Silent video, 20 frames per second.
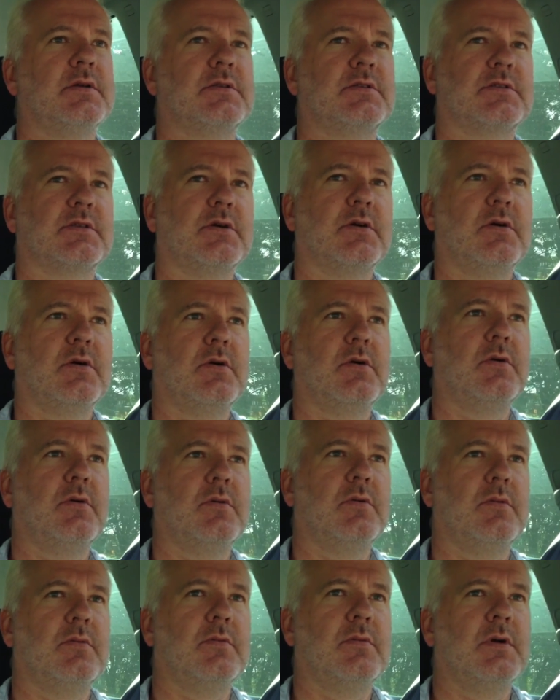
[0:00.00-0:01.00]

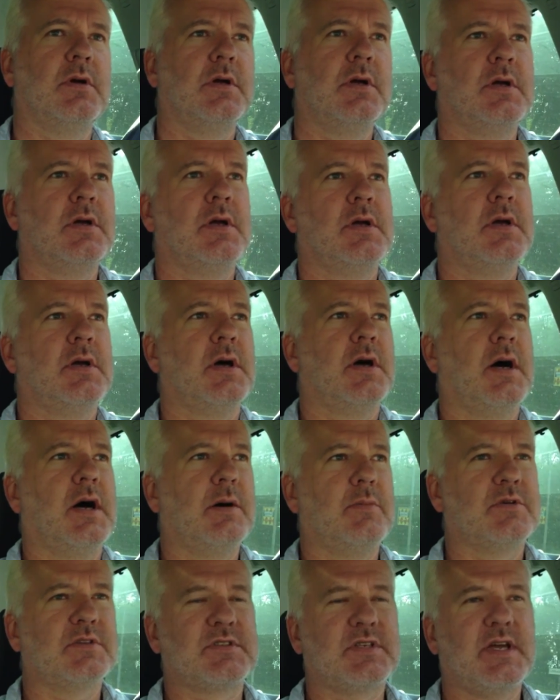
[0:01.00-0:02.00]
So
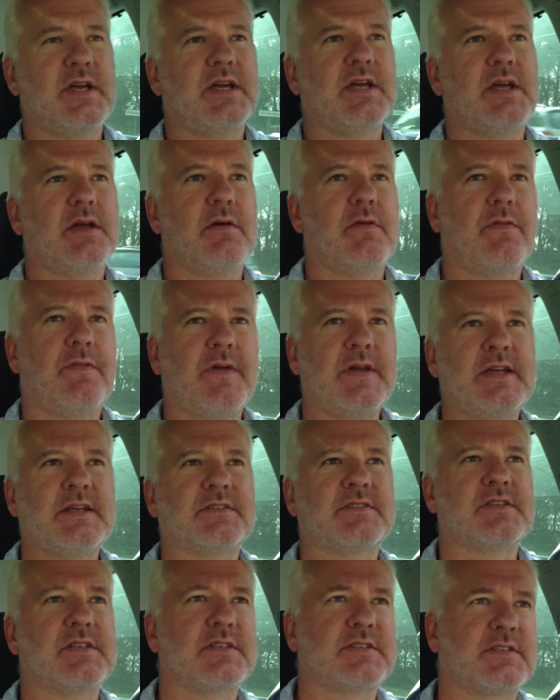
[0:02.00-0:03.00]
I must say
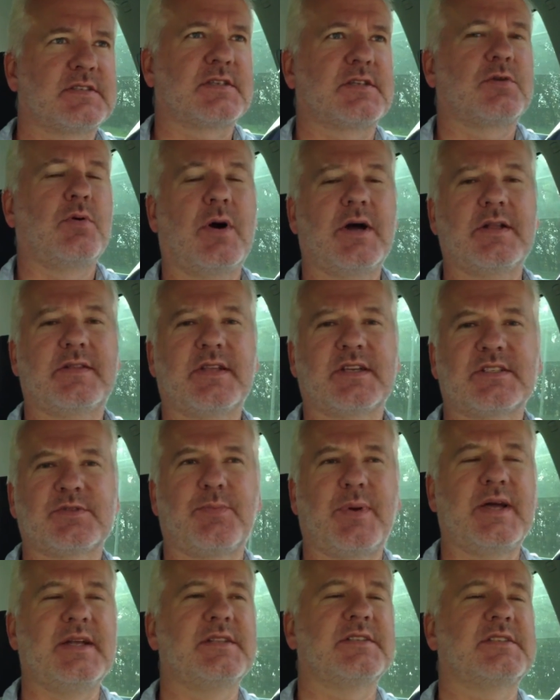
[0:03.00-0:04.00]
Things is quite
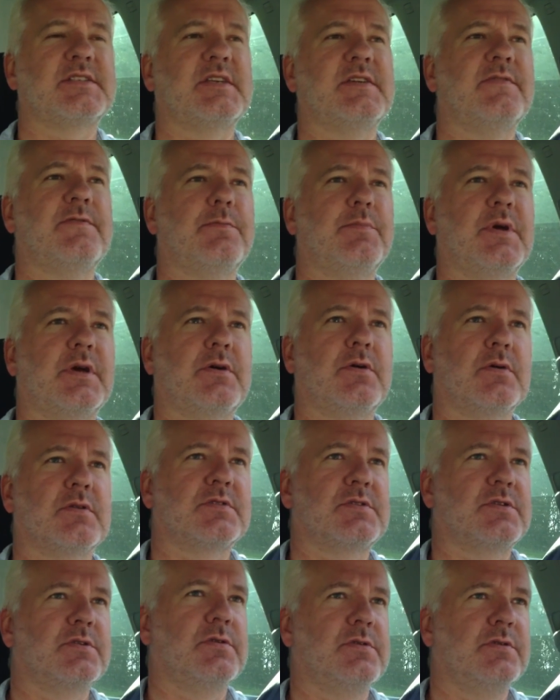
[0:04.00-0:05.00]
expensive
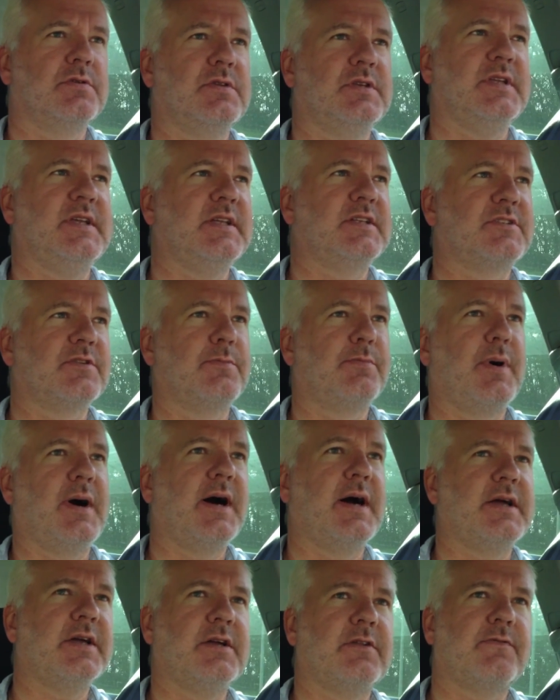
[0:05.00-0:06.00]
because you need to
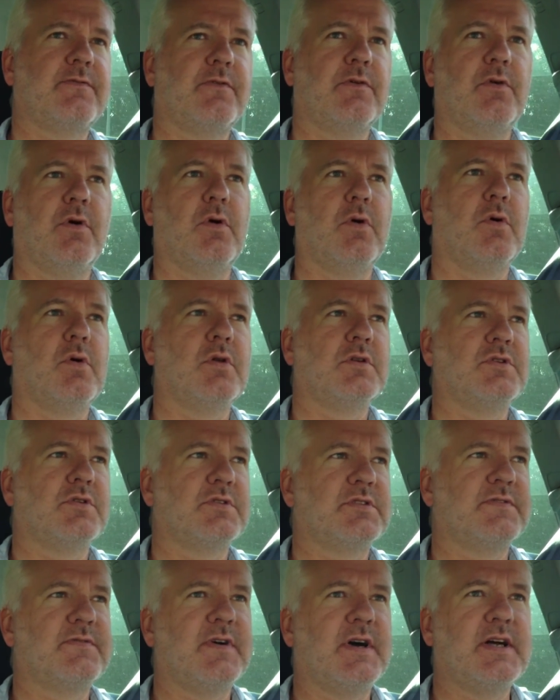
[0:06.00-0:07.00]
buy it for all
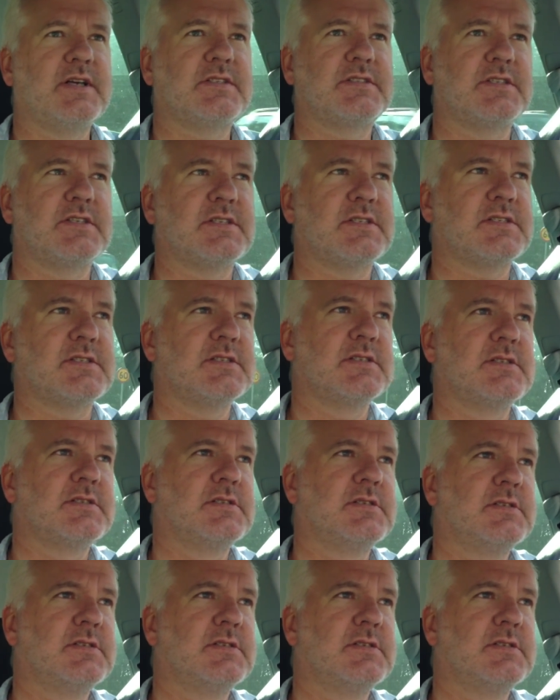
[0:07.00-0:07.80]
your devices.